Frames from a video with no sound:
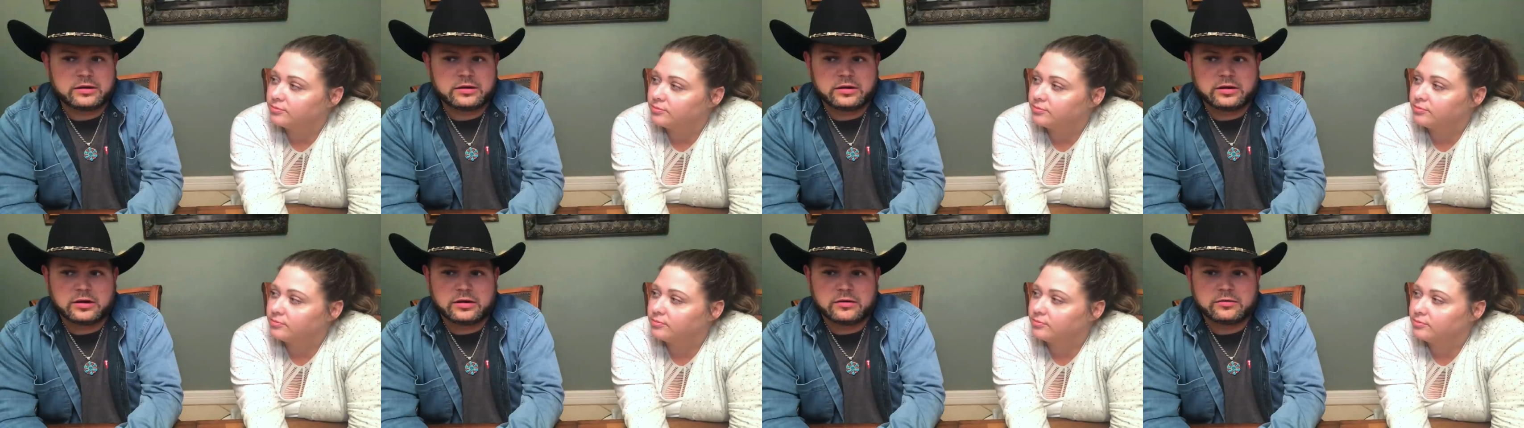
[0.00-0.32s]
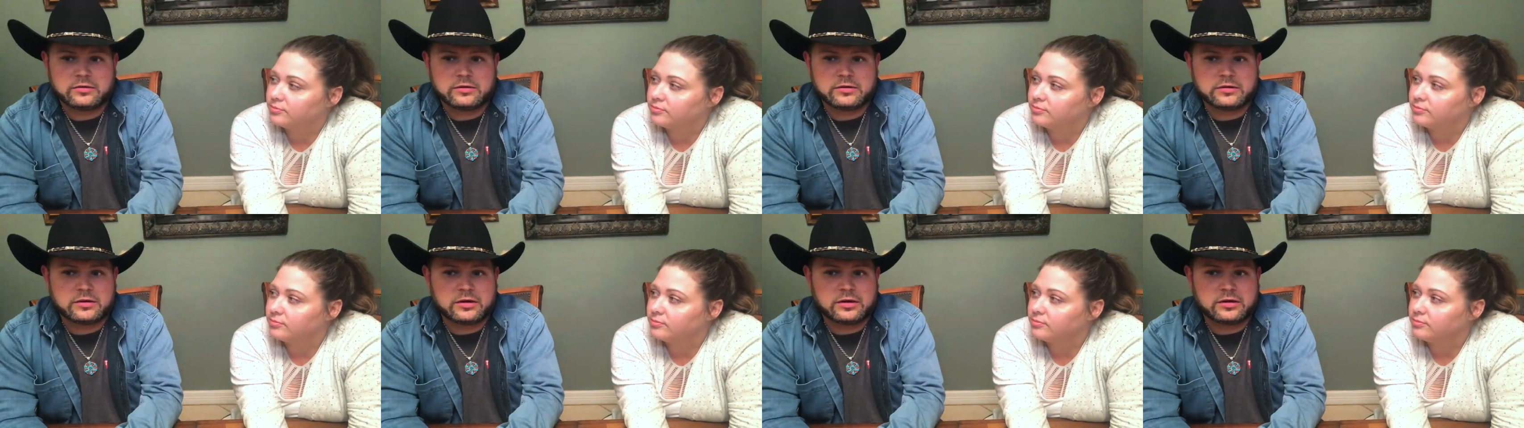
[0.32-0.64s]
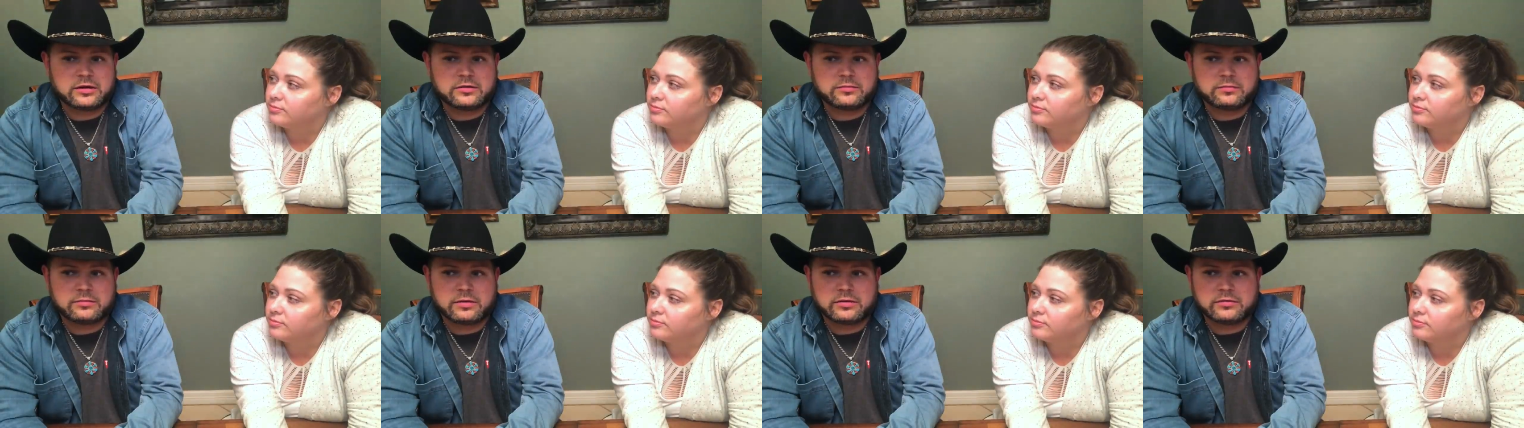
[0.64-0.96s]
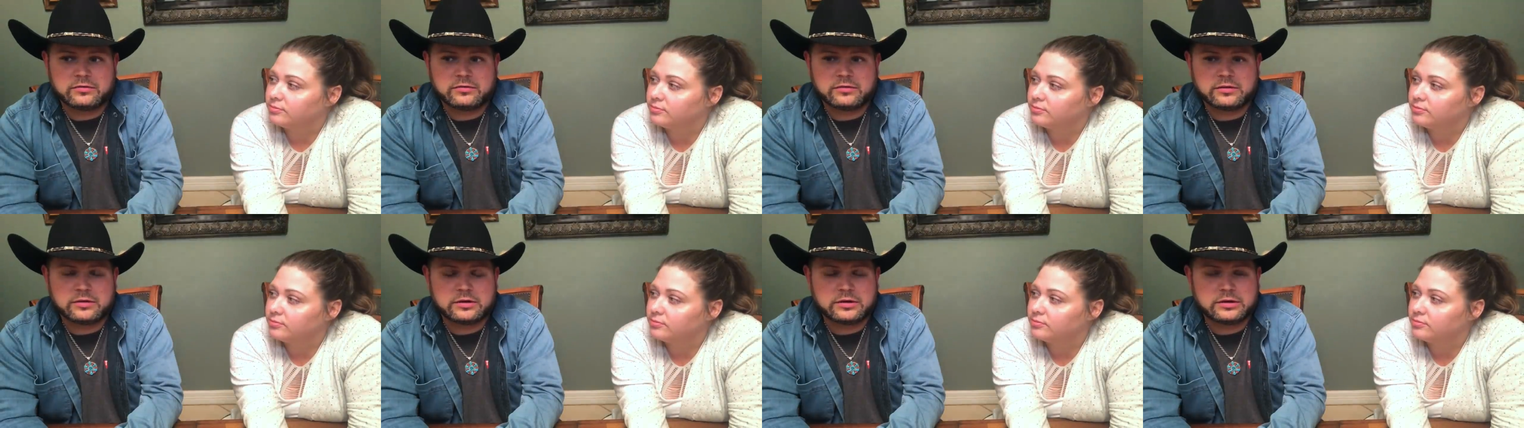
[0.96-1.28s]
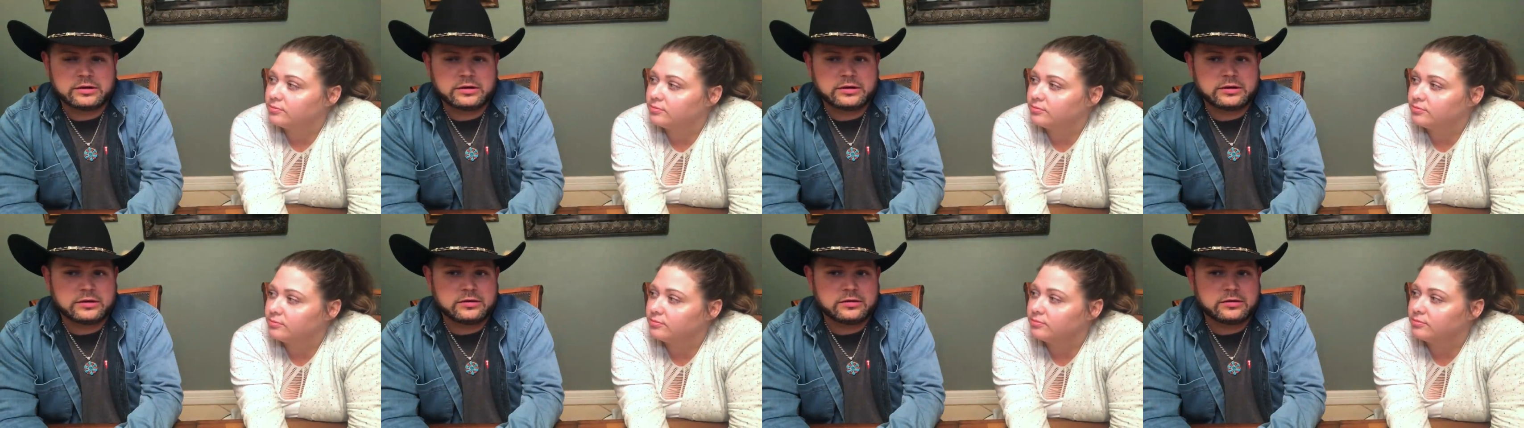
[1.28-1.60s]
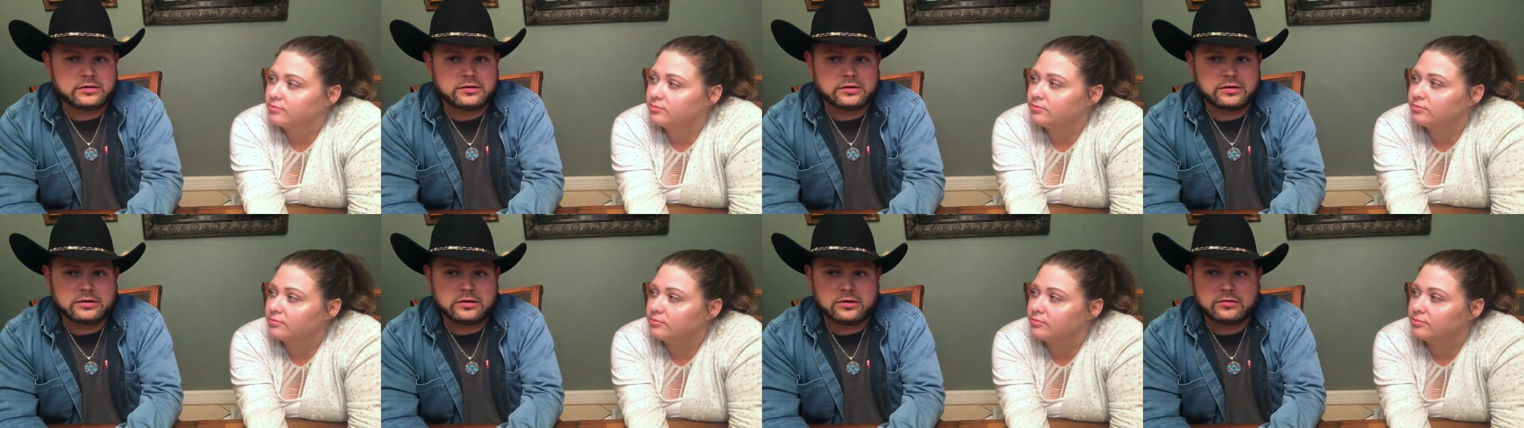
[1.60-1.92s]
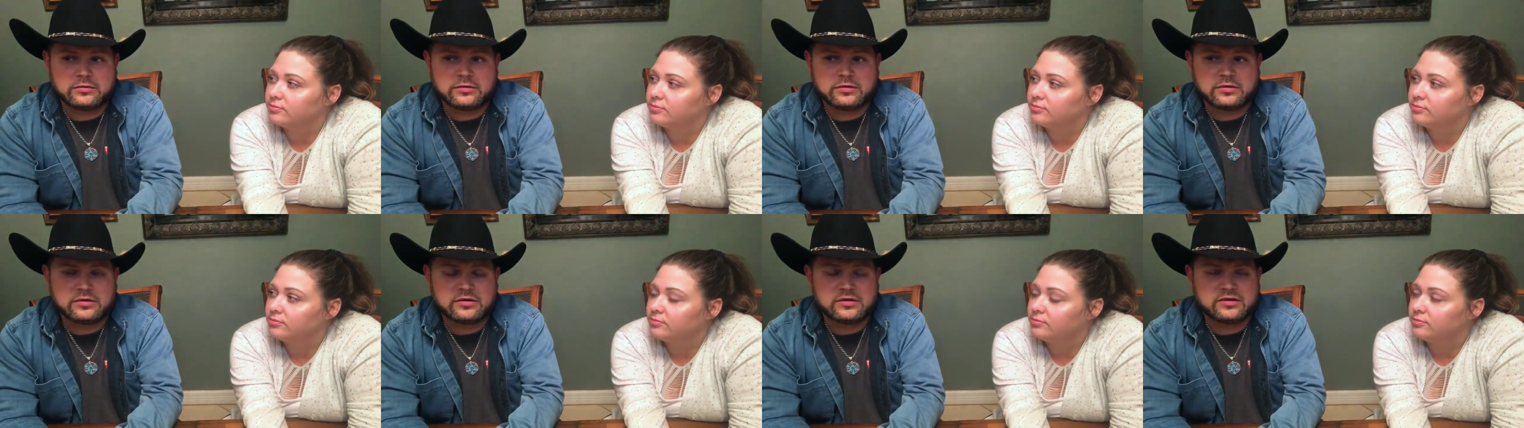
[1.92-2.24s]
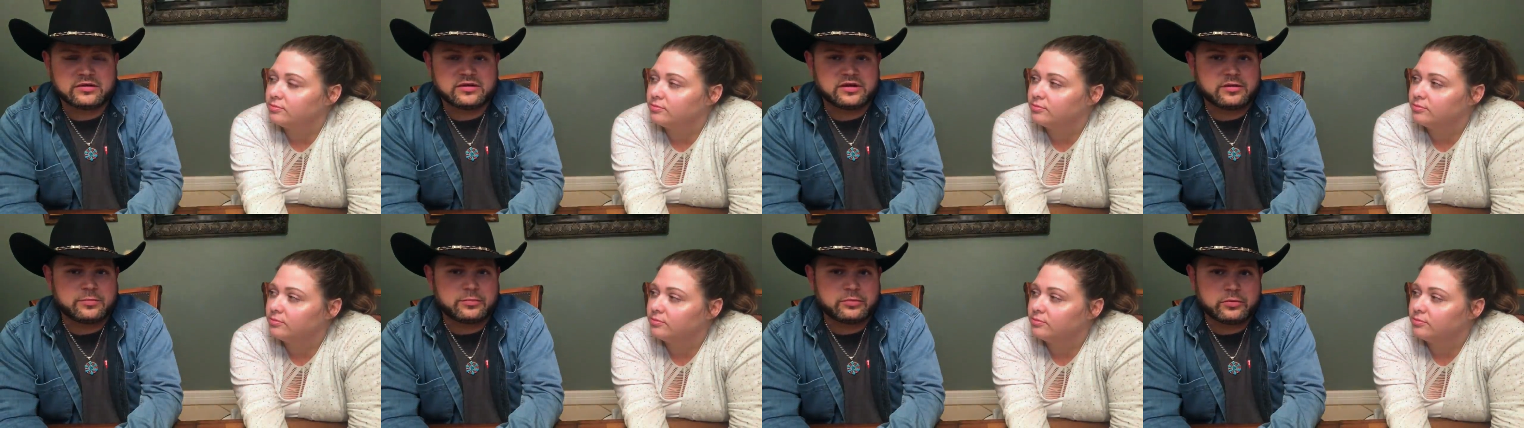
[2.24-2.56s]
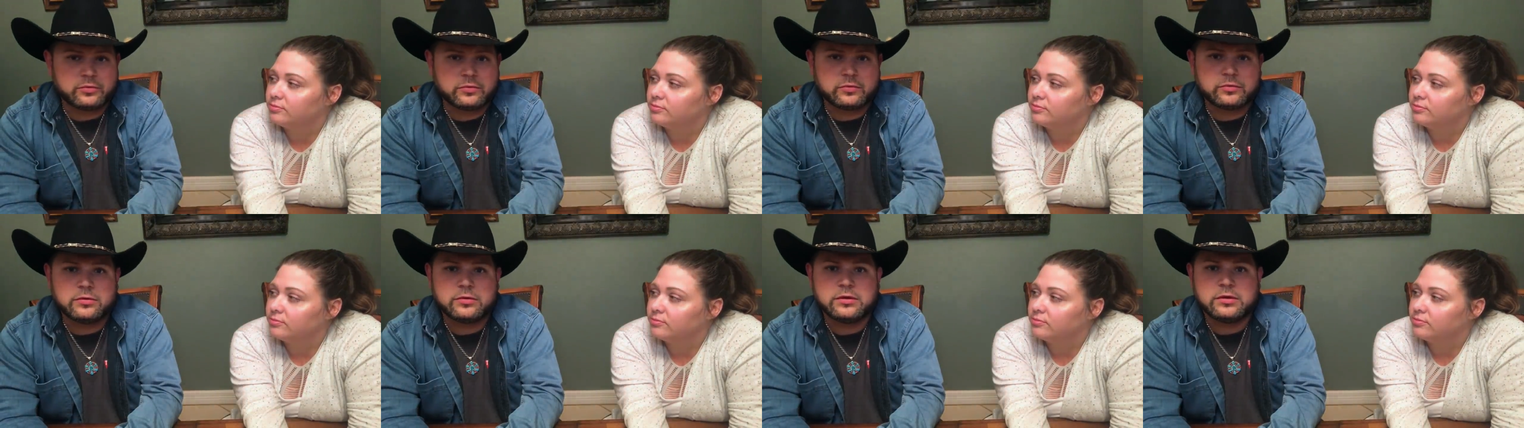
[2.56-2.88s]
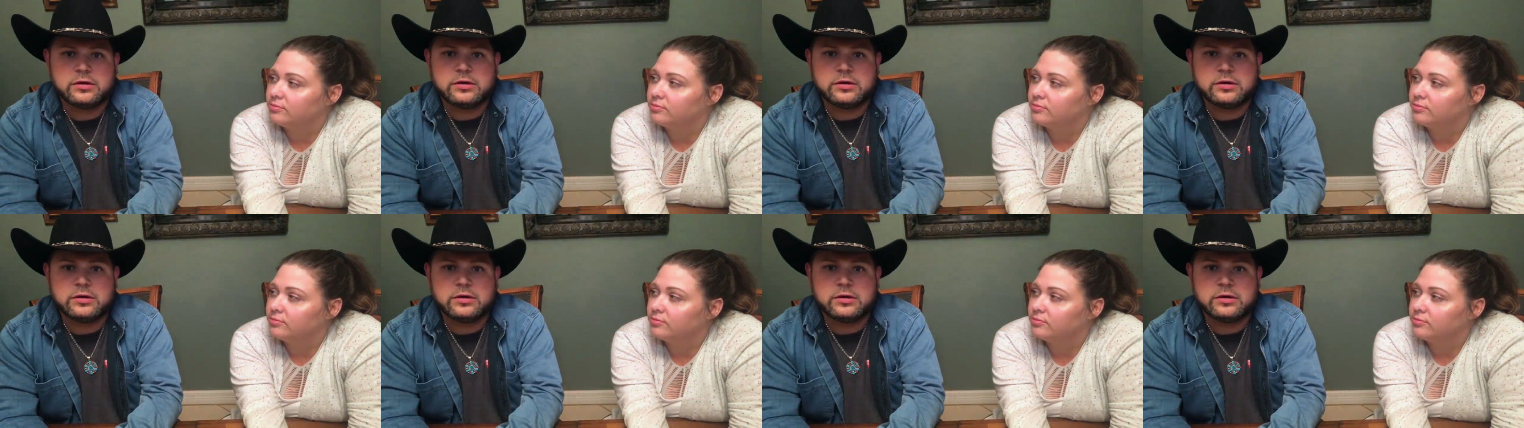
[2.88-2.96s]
Speaker 1: you know, it, it's mostly you know just simple